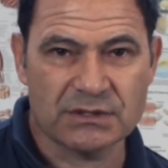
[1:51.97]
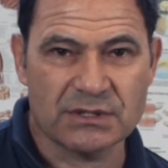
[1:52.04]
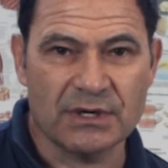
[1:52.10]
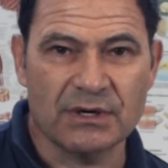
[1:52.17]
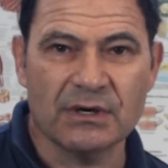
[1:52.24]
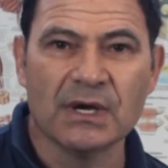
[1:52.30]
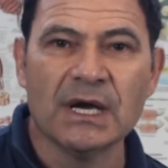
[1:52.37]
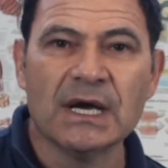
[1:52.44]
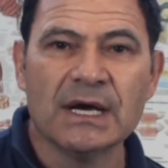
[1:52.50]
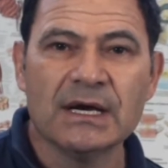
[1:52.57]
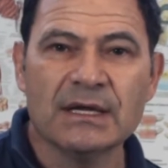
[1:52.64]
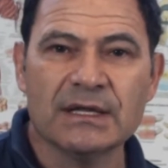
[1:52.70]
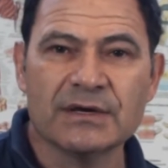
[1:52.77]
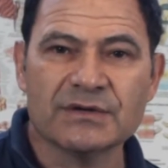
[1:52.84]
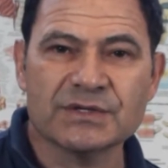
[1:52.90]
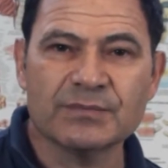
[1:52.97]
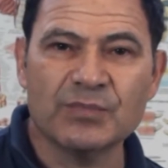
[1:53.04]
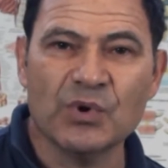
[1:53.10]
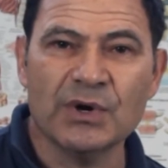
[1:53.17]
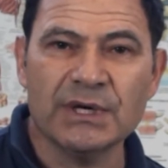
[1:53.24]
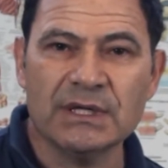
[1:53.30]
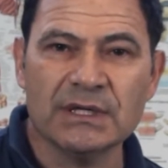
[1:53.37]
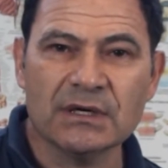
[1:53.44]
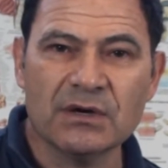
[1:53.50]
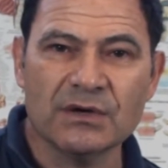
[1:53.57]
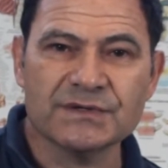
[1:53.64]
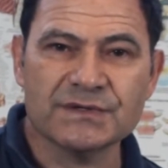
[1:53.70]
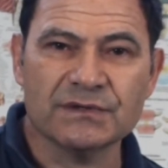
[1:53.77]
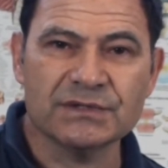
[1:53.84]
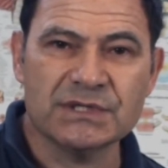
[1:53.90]
So there is a point in the
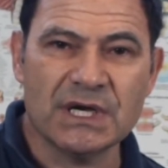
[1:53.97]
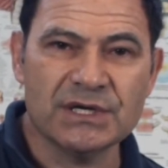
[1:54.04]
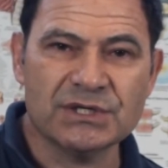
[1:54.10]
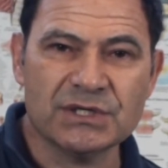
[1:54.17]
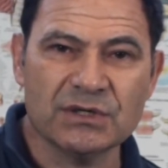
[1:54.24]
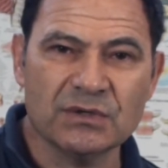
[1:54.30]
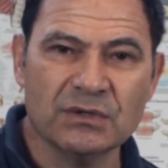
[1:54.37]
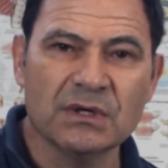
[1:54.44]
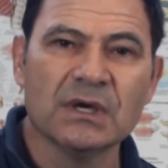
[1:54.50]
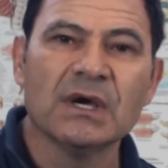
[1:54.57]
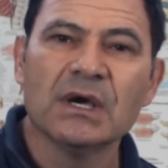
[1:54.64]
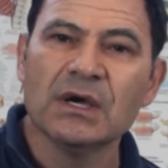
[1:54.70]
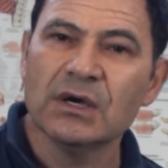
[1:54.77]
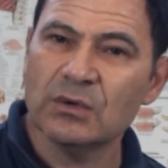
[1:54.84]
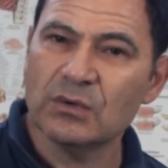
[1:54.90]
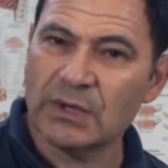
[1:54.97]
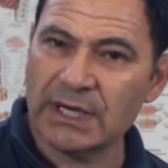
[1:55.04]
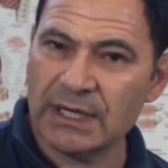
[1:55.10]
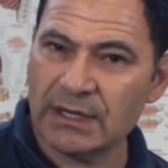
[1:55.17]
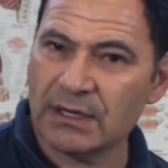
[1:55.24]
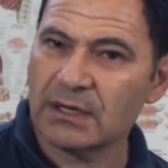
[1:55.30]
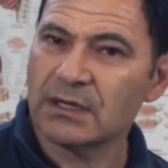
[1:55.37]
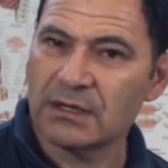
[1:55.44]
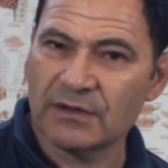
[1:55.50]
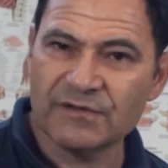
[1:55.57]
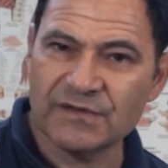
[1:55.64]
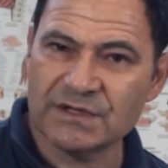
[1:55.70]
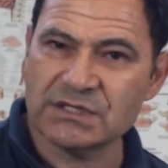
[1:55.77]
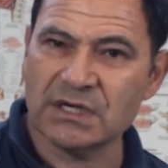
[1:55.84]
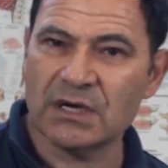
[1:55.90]
consultation where the
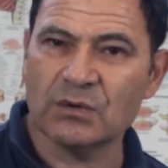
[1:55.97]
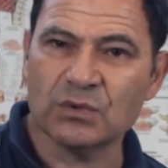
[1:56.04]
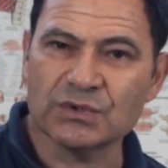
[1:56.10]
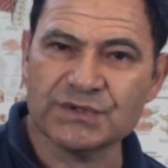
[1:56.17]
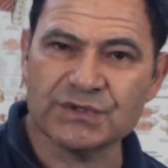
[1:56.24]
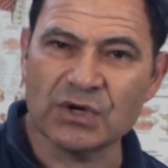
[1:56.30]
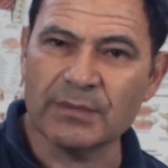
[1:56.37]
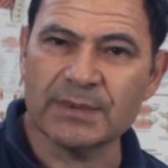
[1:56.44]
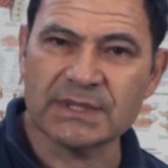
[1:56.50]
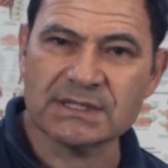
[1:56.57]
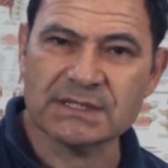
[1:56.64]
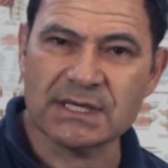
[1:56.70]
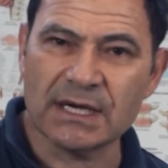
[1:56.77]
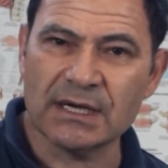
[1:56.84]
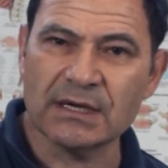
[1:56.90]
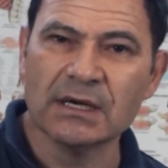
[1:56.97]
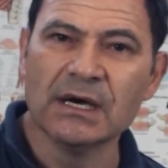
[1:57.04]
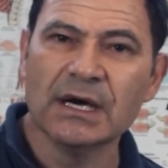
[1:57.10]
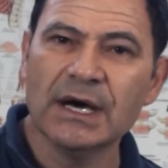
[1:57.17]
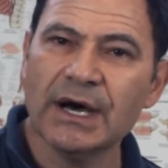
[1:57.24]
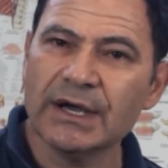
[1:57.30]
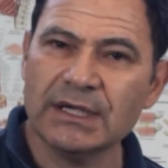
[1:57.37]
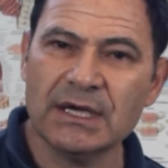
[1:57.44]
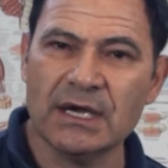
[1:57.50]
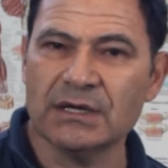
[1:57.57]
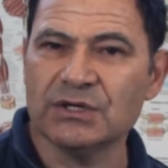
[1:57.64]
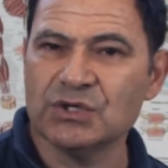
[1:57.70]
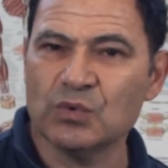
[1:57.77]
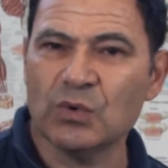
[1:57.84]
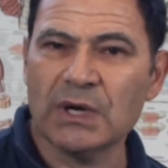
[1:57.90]
physio will stop and say, okay,
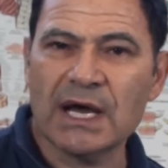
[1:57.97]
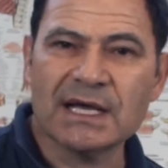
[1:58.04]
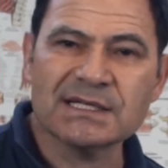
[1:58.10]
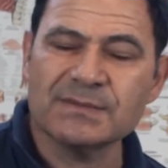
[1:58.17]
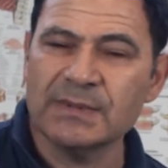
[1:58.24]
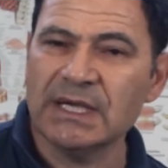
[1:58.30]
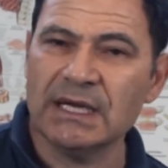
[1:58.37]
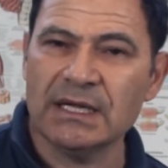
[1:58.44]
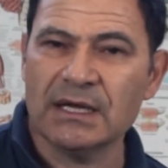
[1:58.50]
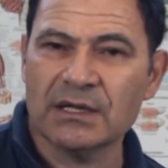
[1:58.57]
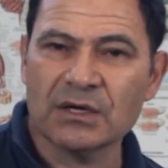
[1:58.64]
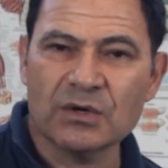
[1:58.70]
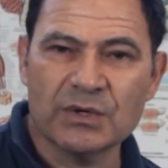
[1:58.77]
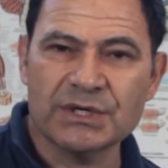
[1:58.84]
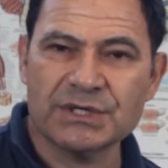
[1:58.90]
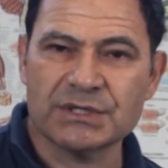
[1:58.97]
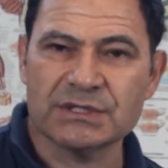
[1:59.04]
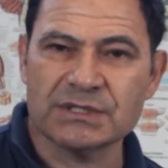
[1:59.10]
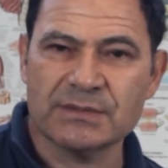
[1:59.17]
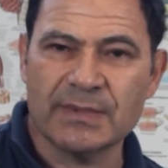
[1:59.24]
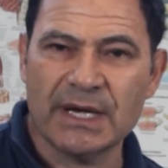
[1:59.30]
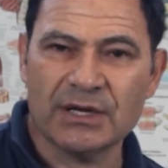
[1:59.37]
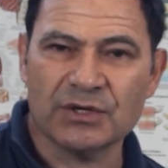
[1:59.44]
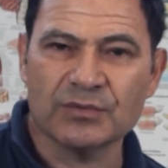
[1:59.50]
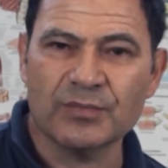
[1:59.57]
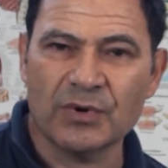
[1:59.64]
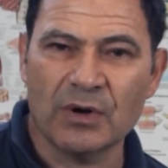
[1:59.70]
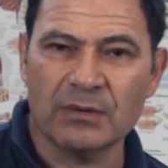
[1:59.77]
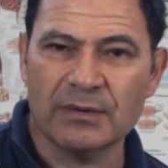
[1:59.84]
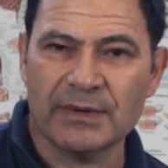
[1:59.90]
do you want to ask me any other questions about your
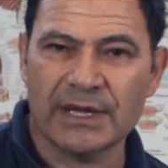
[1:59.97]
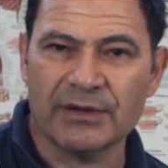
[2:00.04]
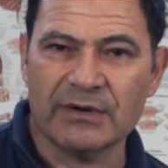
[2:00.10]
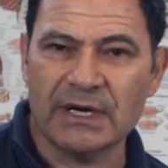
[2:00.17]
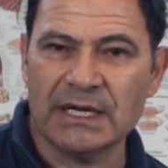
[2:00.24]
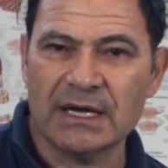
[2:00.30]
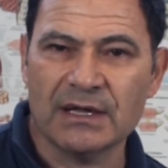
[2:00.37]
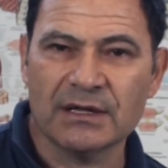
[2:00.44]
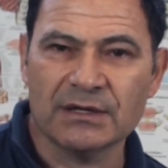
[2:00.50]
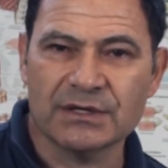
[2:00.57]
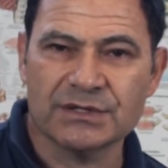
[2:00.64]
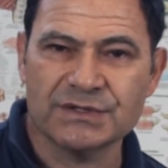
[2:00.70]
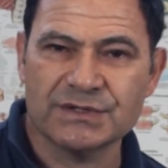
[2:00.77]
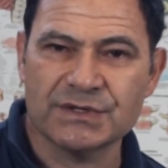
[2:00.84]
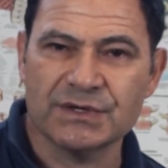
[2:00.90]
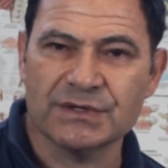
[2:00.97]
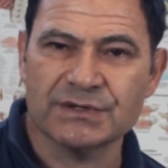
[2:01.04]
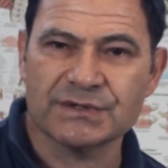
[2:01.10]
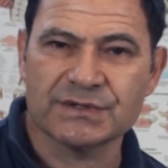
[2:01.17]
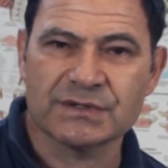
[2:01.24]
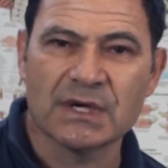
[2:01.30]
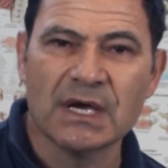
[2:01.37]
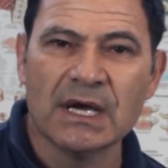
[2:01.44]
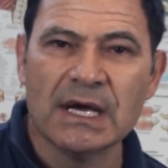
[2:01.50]
problem? Are there any other concerns?